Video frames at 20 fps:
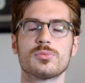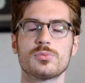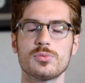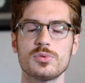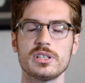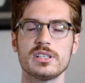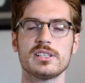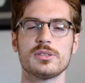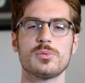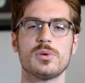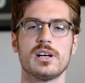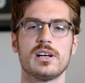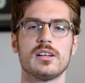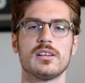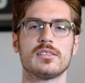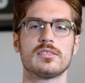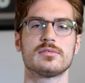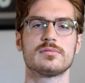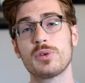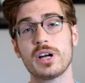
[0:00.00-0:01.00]
really
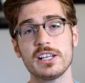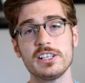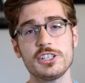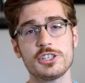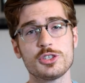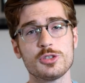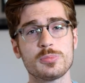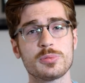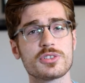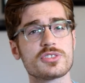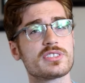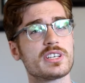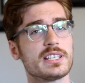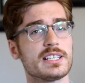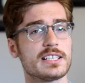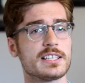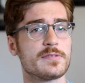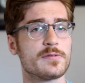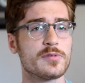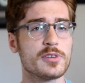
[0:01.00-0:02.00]
well. Bradley Cooper said
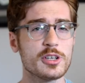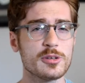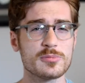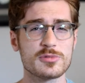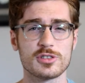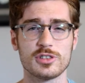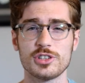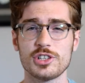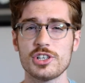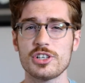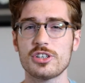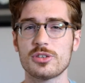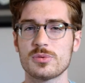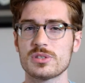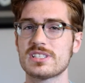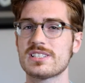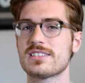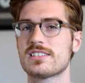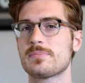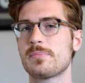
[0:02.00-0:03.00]
that the film's look
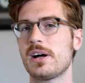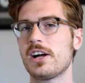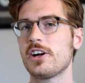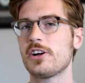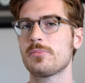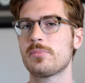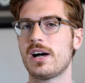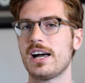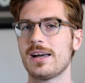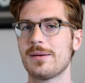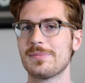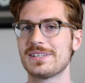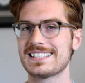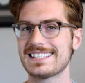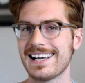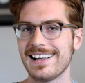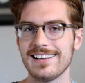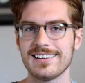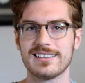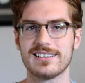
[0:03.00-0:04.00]
was inspired by a
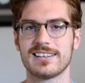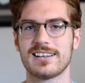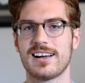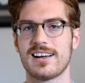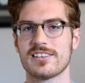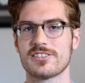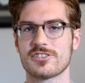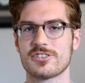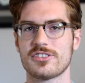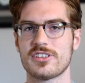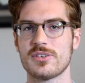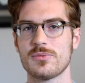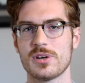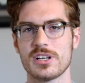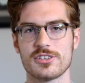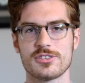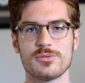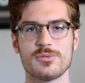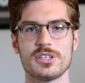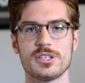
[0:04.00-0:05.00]
Metallica concert he
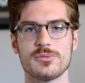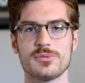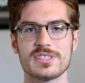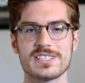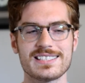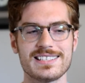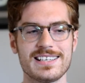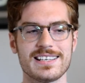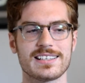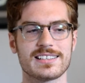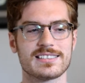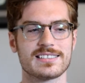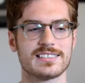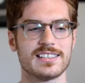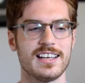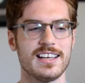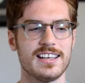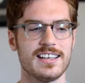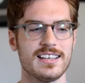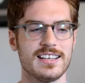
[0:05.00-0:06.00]
went to when he was 6.
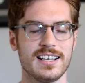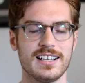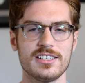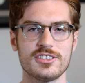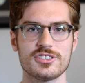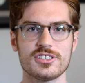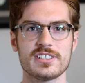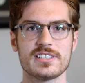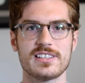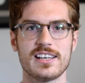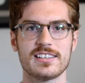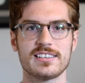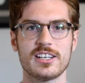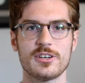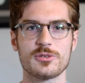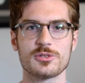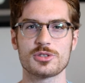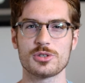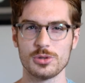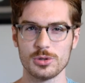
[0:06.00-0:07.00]
I actually thought that
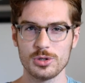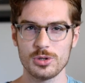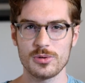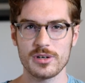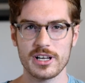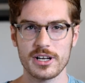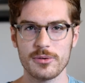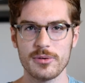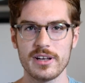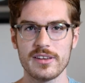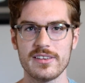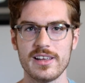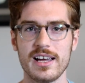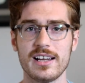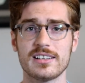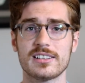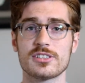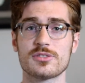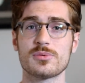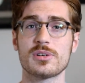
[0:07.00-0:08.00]
was cool when I read that,
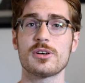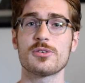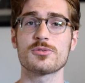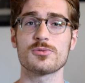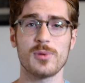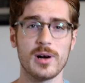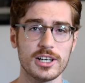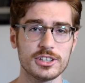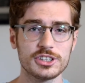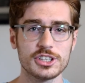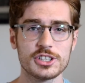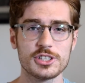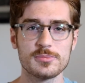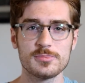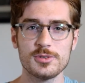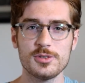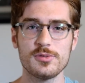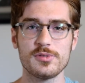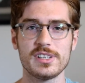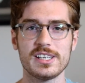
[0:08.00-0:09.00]
because when I was watching the
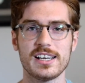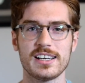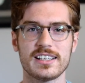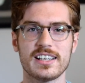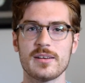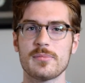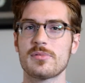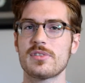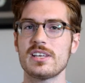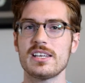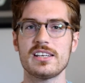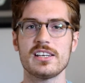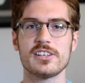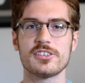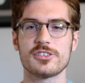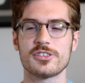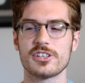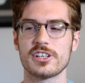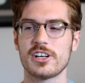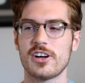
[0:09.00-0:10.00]
movie, I kept thinking
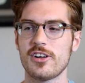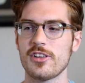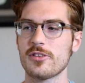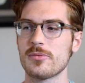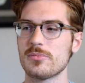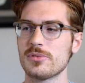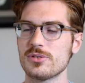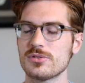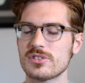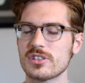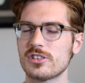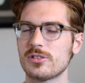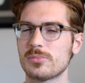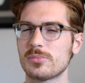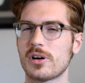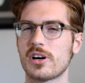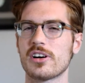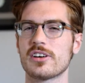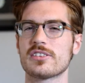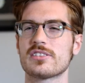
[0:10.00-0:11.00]
during all the musical
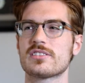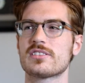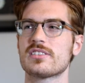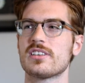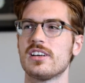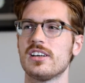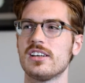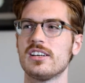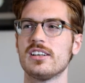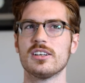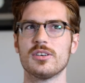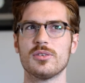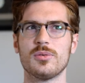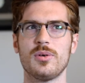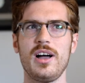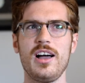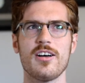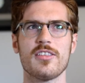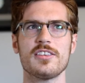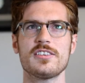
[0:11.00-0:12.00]
parts,
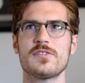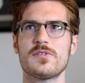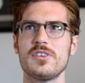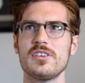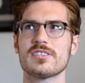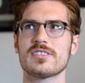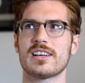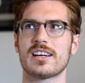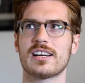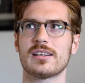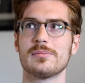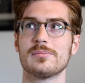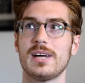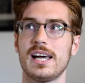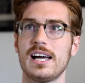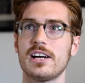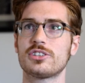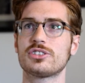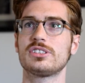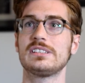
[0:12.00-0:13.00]
wow, this feels like I'm
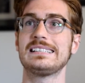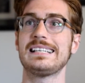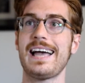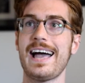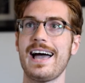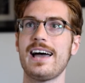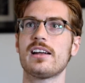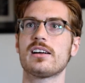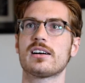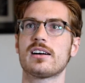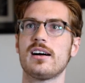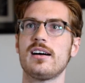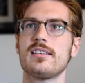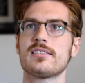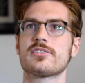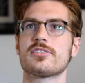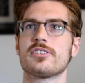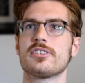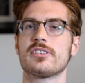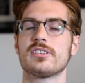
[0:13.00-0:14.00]
actually at a
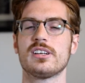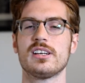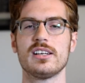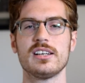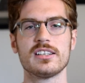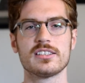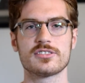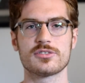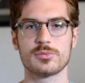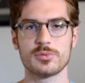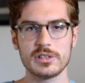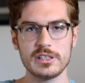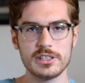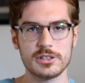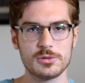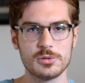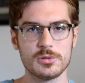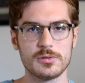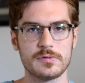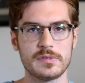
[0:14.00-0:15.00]
concert. It's a really
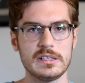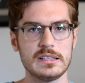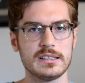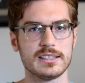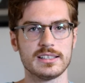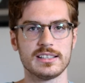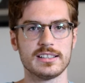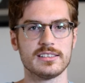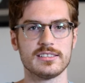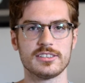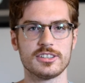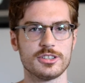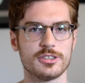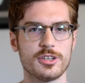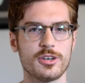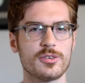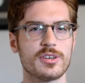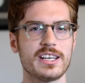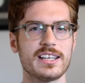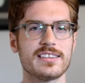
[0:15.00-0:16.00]
cool feeling, and you
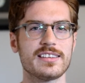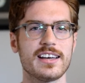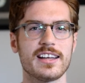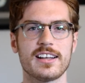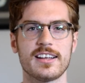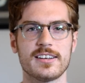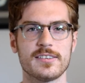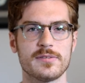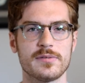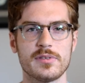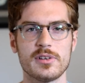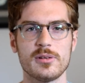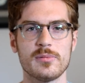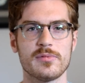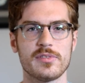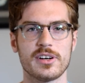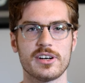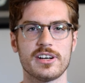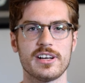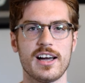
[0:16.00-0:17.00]
don't get that out of film
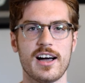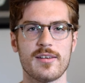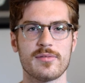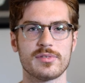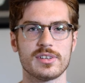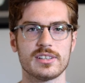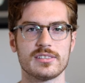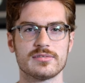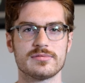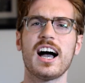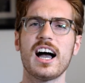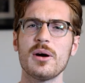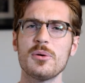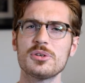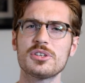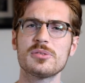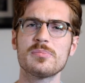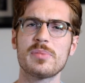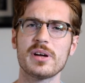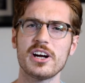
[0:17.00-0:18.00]
very often. I
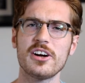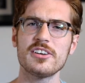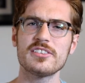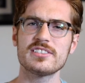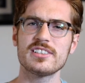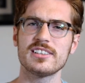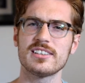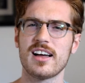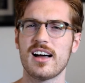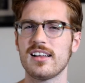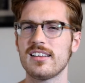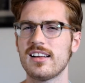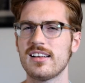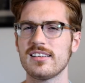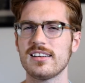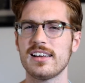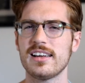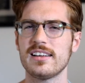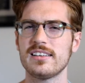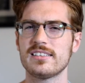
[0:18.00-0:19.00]
would compare it to La La
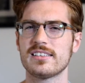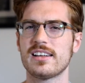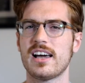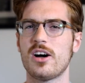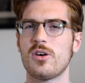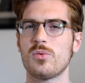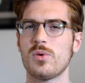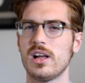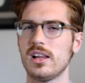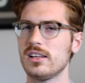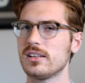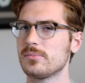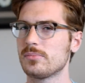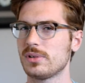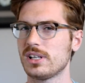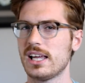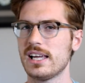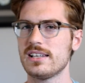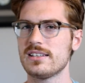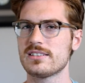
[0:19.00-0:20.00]
Land and how well it
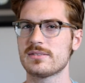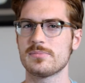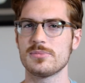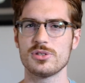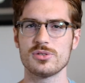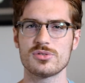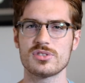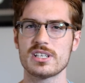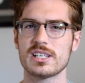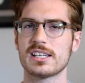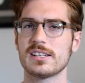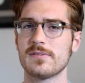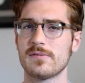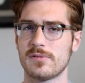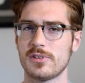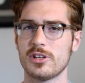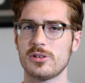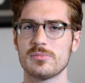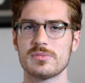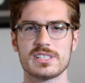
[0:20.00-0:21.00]
blends music and
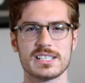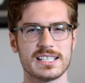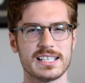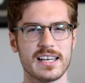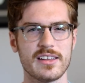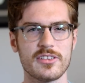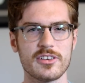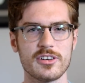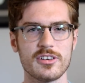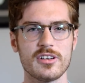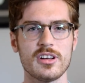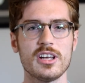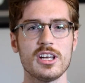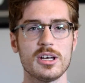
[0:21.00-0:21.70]
film together,